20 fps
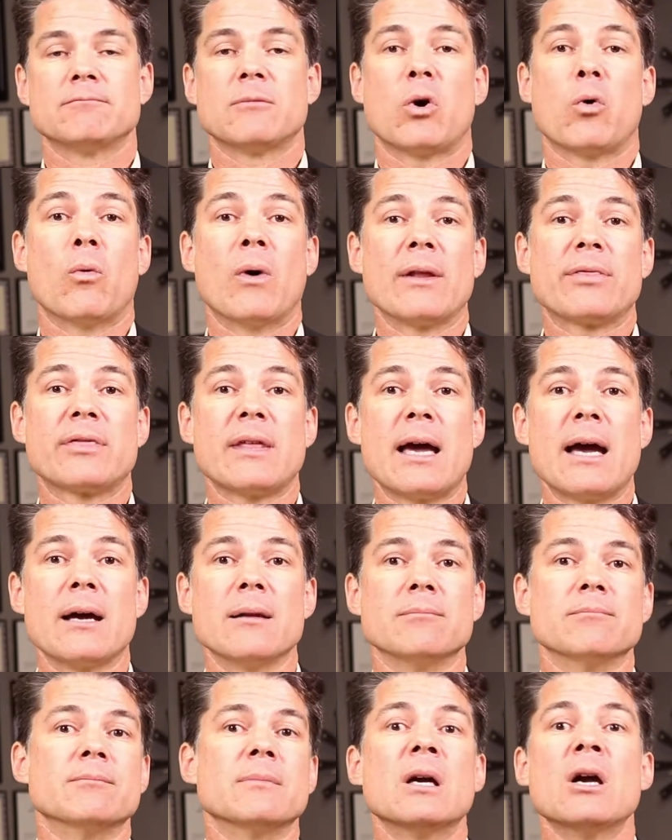What
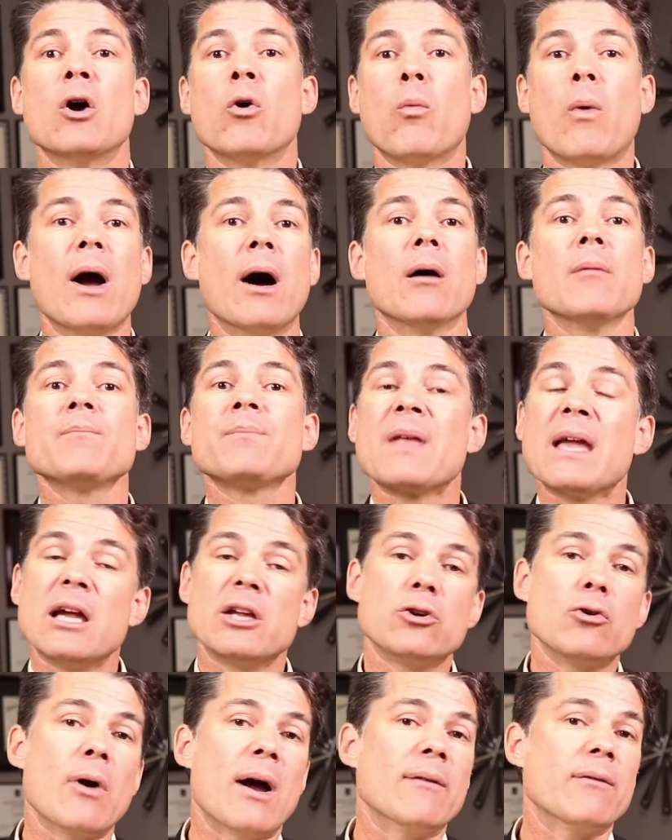then? Well,
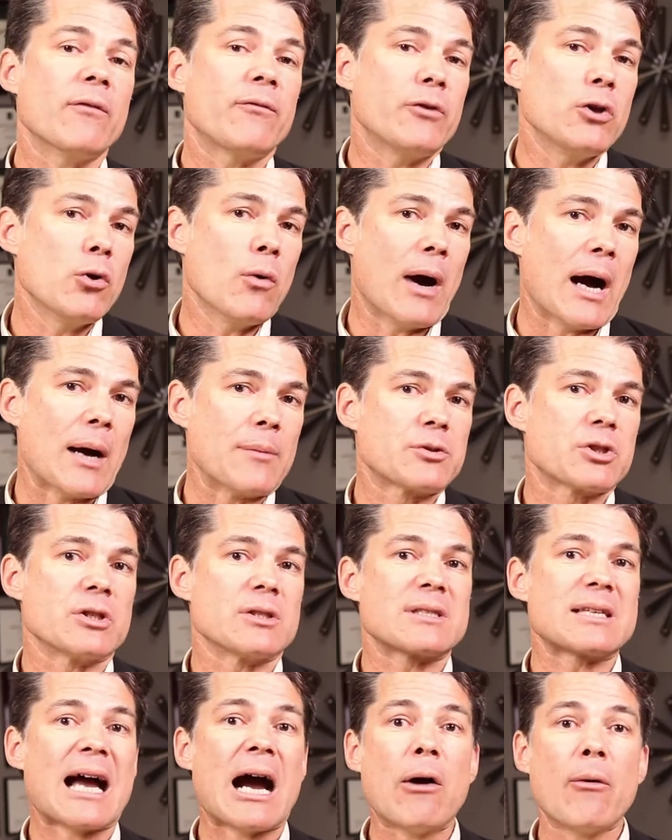you have a few
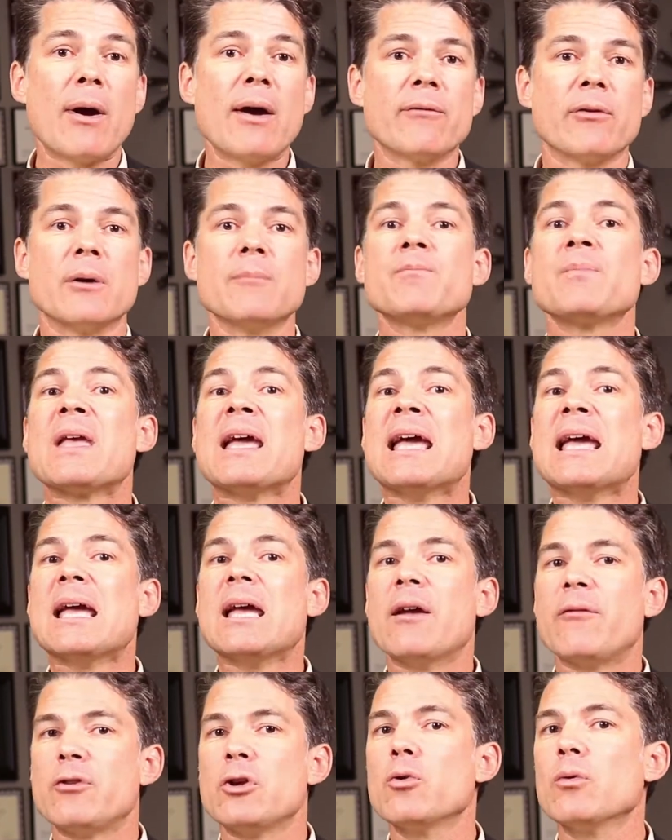options. However,
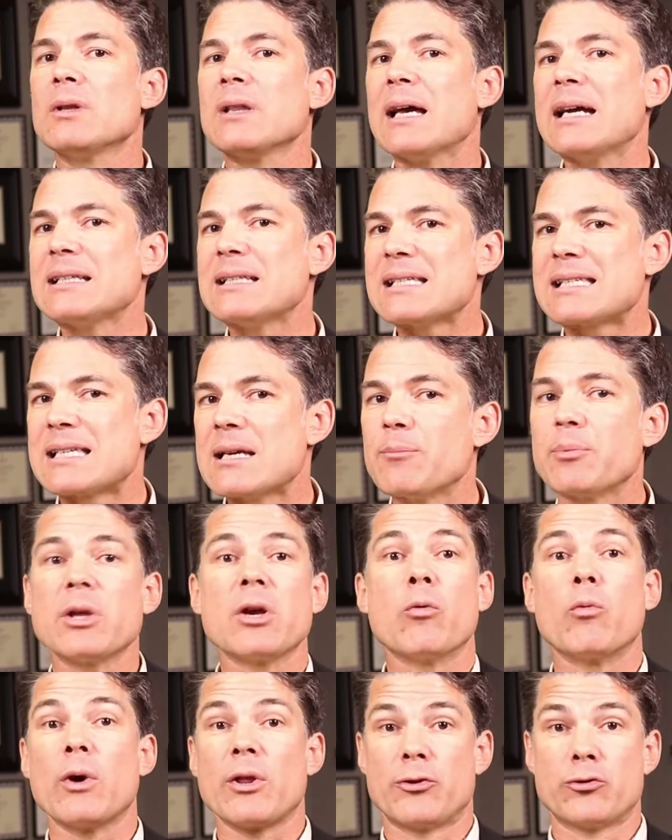if you would like to simply
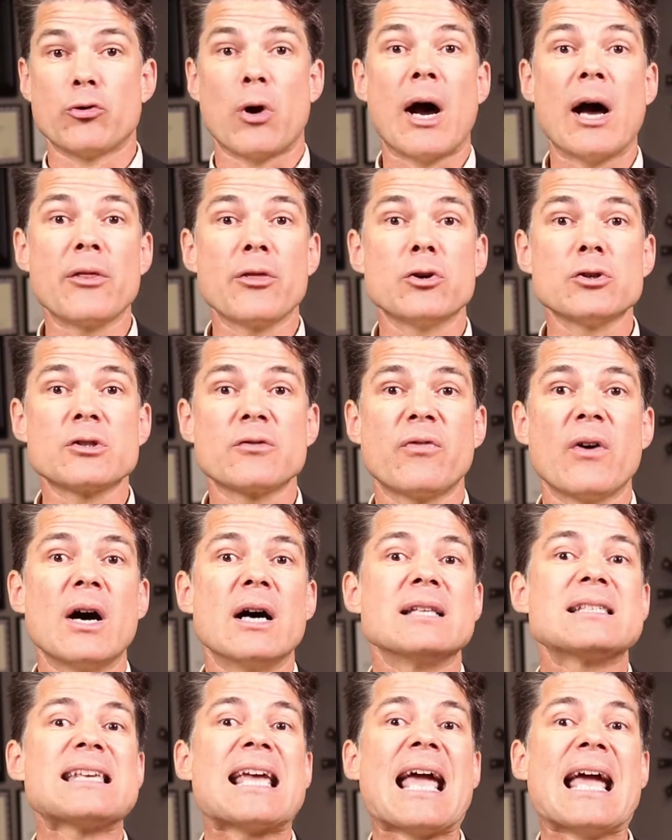withdraw those
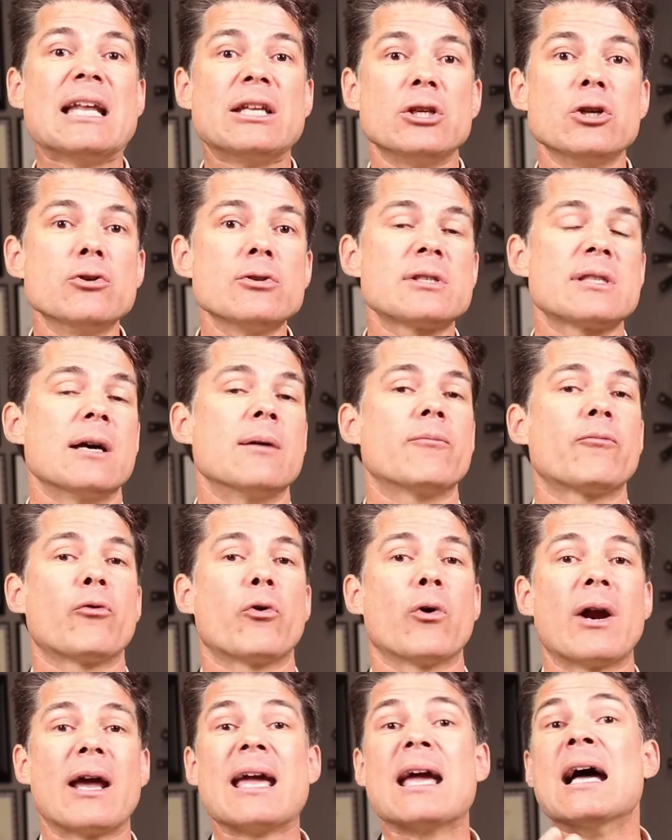funds and use them
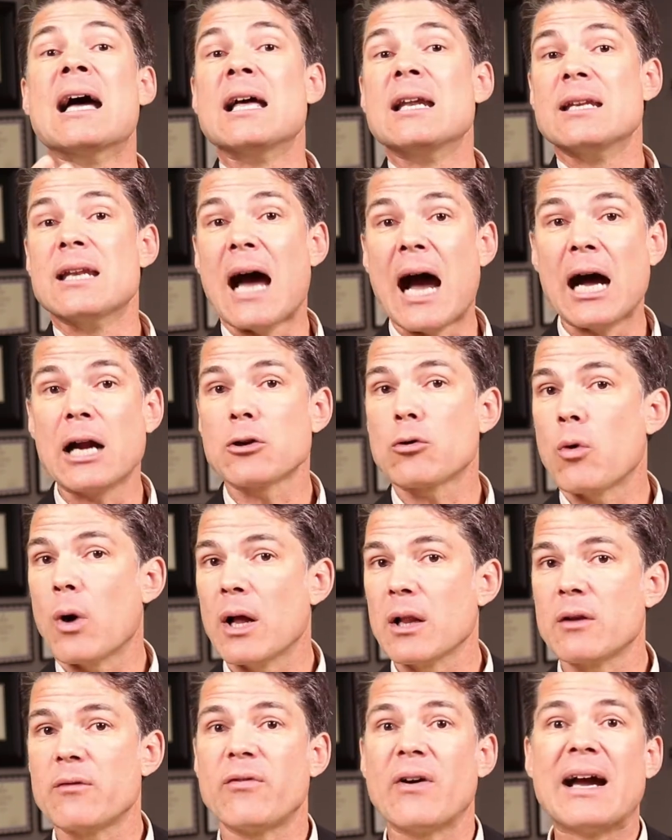for a
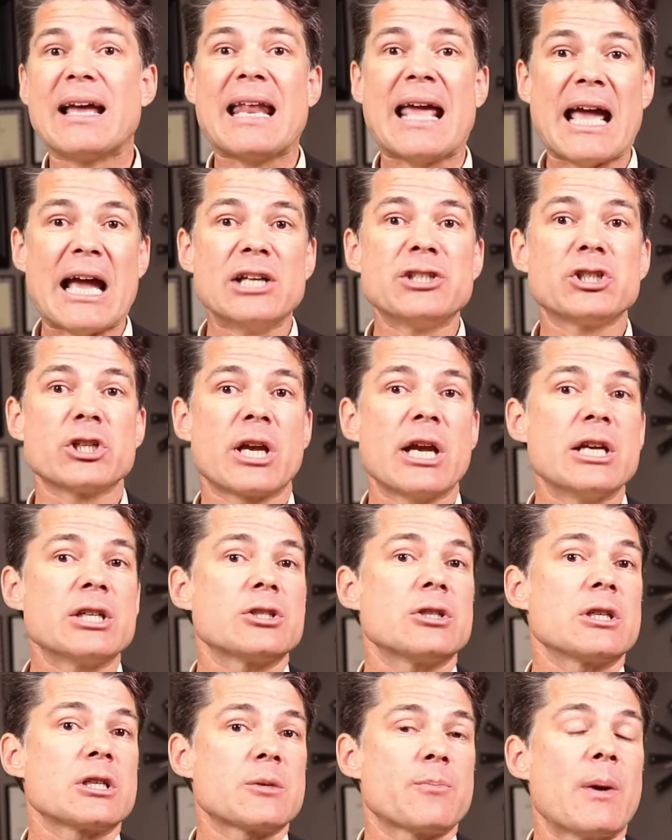non-qualified
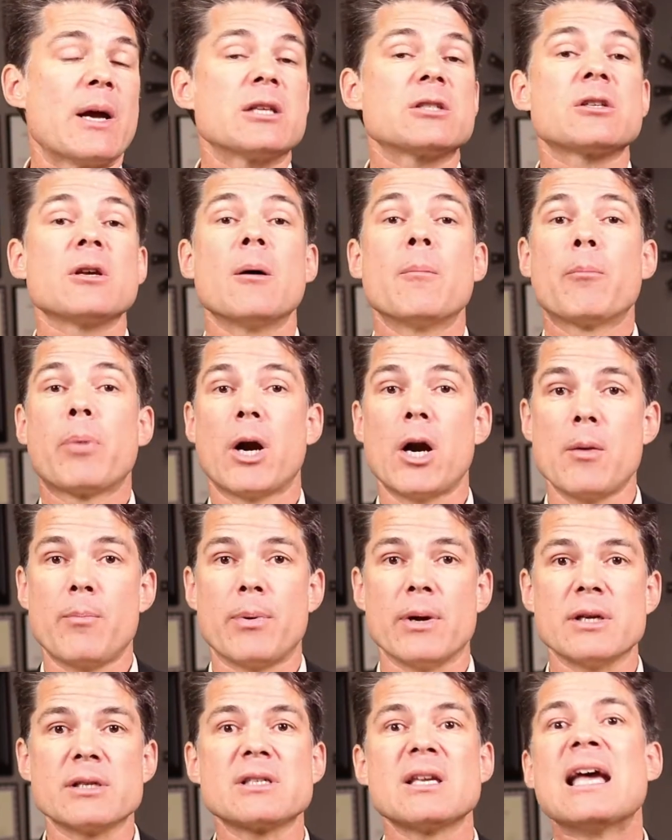education expense
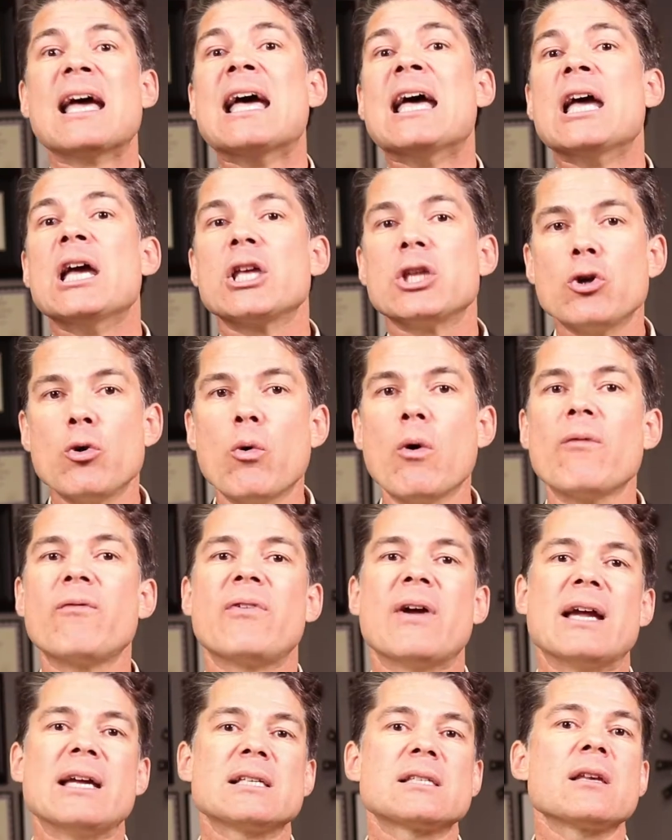purpose, you will
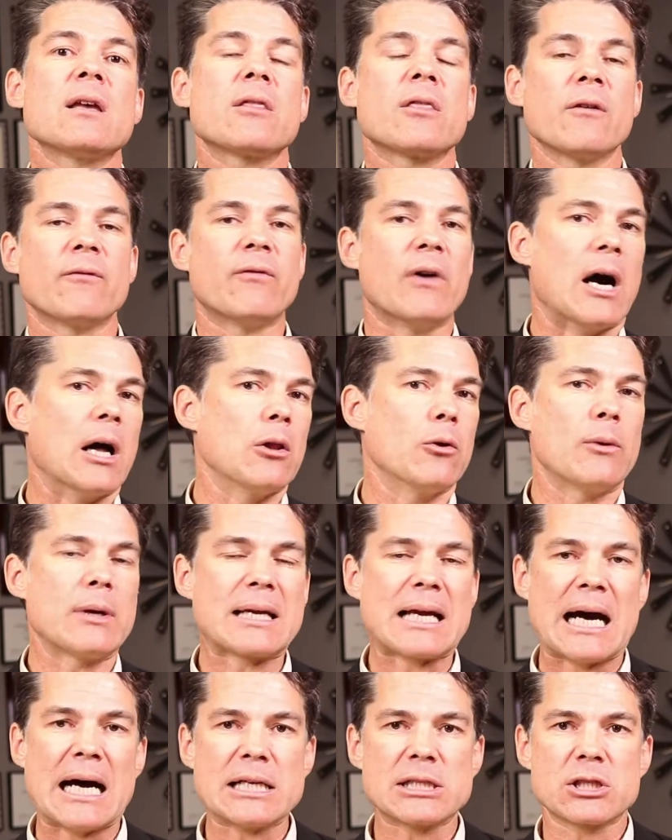face the following
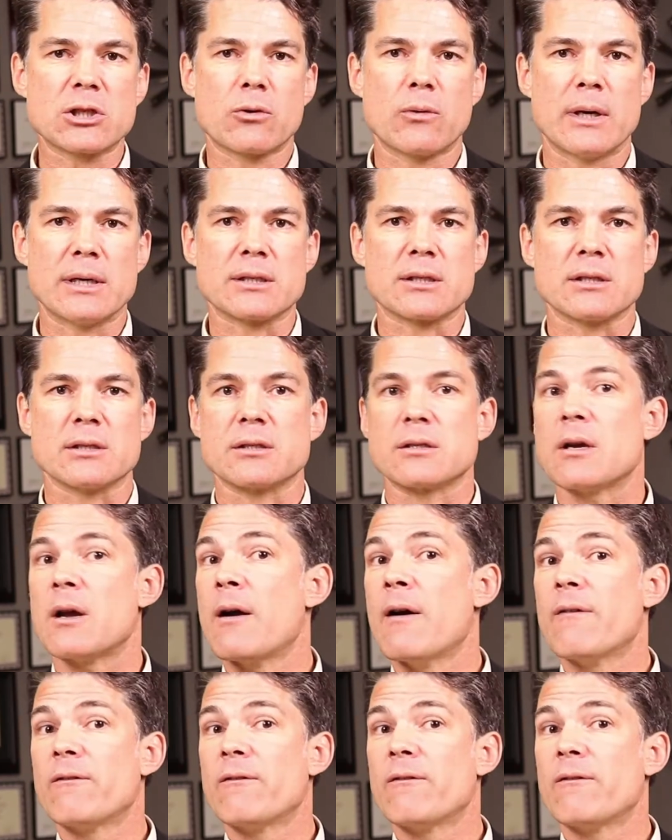consequences.